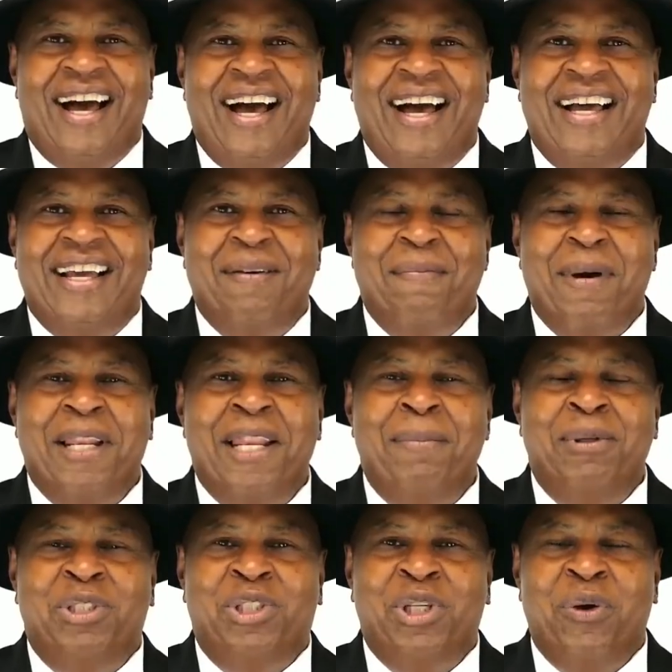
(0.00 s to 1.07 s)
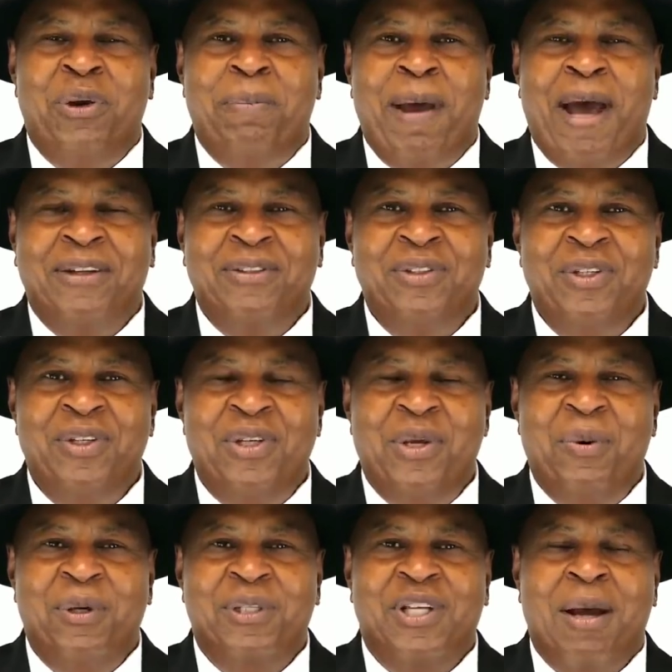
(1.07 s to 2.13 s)
Hi, my name is Jerry Bowden,
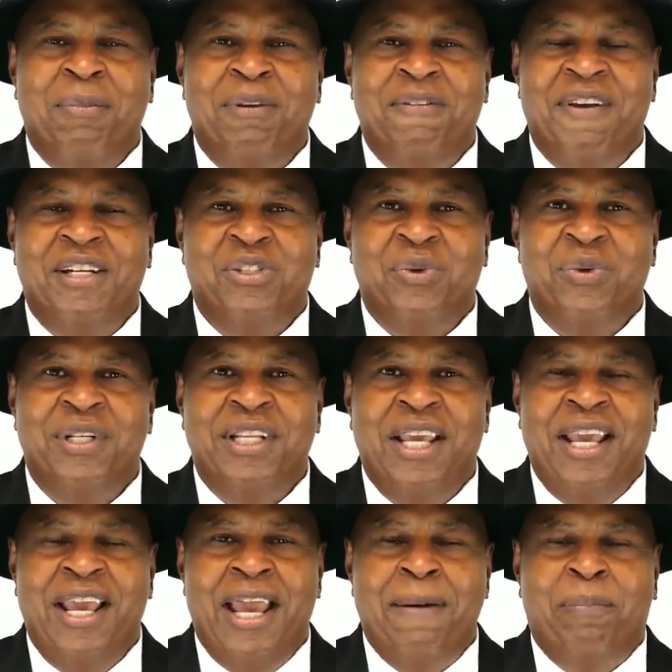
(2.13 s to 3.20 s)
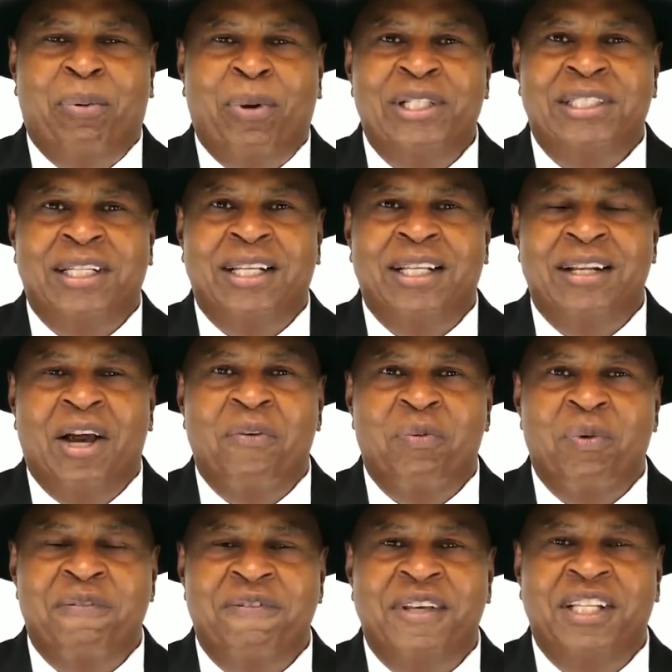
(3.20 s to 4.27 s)
U S Army veteran and president of
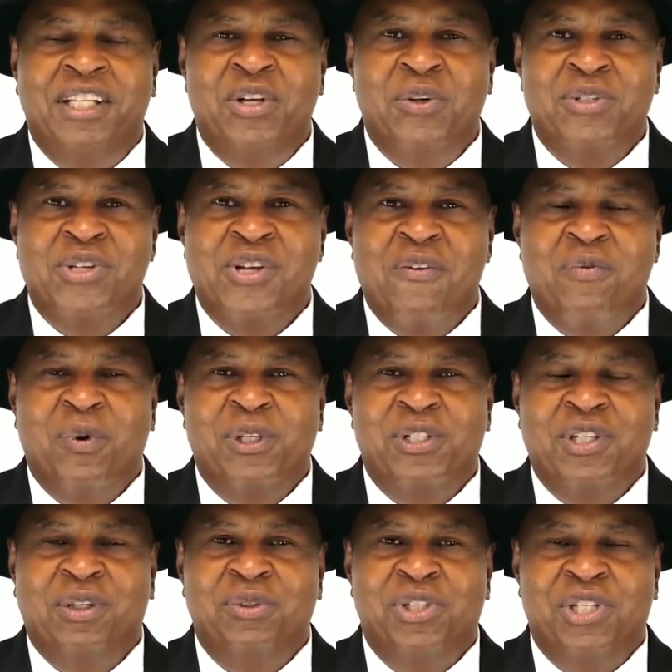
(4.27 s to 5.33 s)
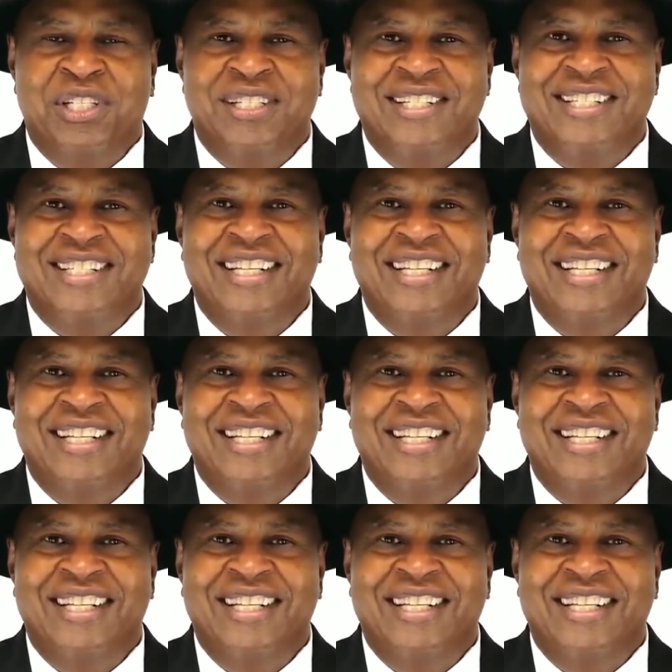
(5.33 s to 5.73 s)
Revealio Software Solutions.